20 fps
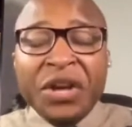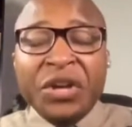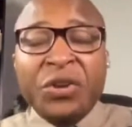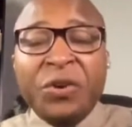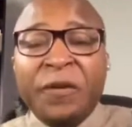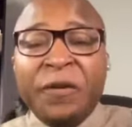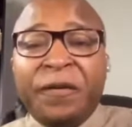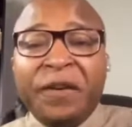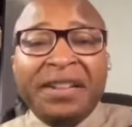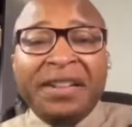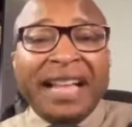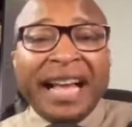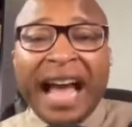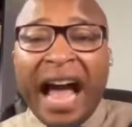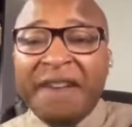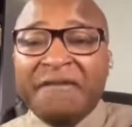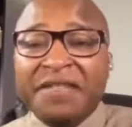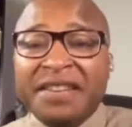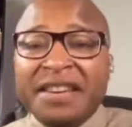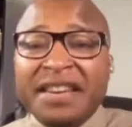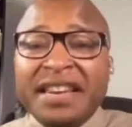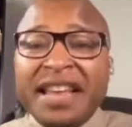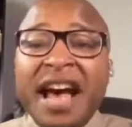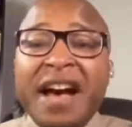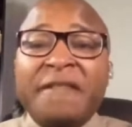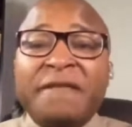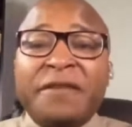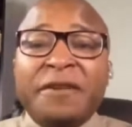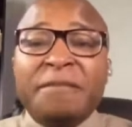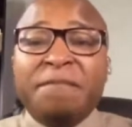you feel like I've
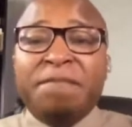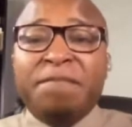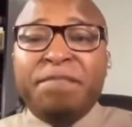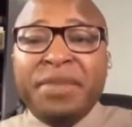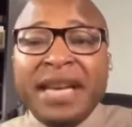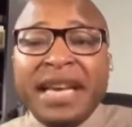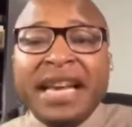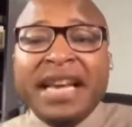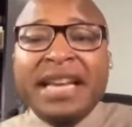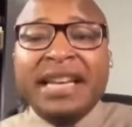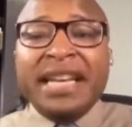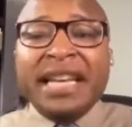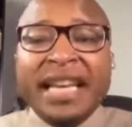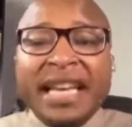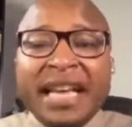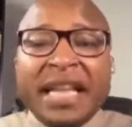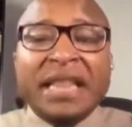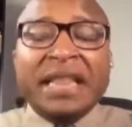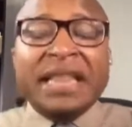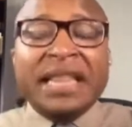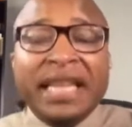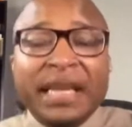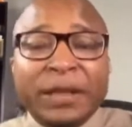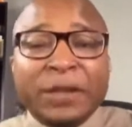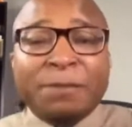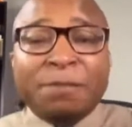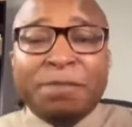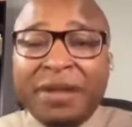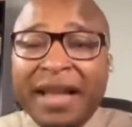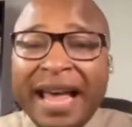never been in
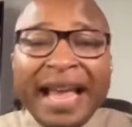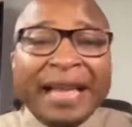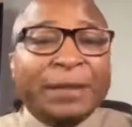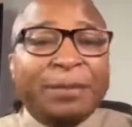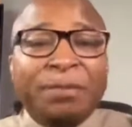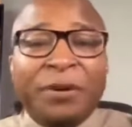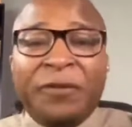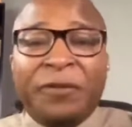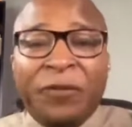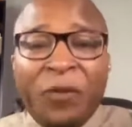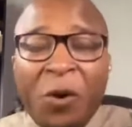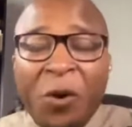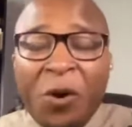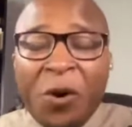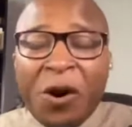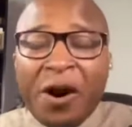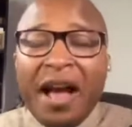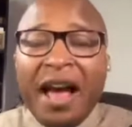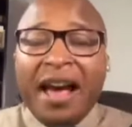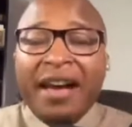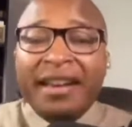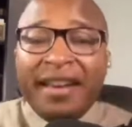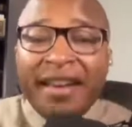this place before?